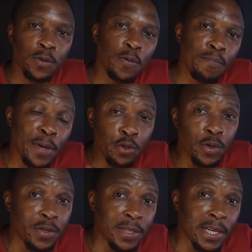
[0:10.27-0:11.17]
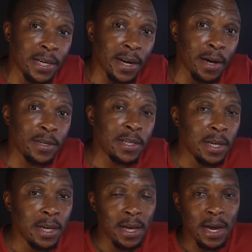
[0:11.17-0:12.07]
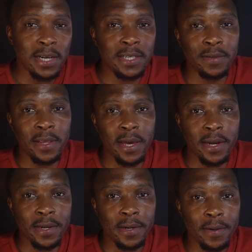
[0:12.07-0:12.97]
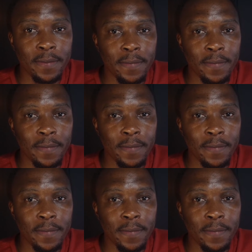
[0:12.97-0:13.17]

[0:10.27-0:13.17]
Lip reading: So be sure to stick around until the end.